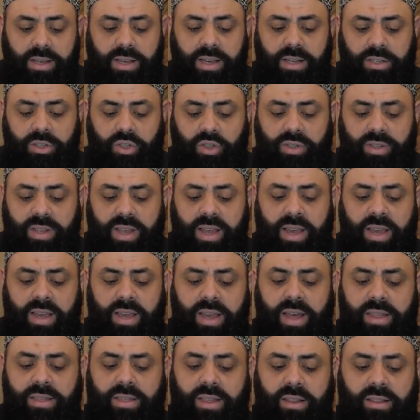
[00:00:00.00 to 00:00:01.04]
each day
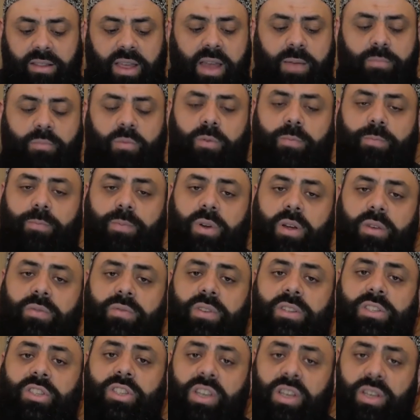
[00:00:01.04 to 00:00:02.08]
at the time of
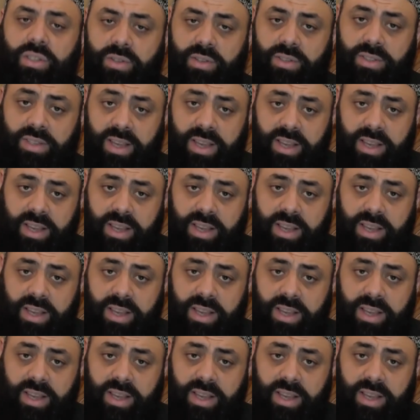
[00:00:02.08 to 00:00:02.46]
Prophet Jesus,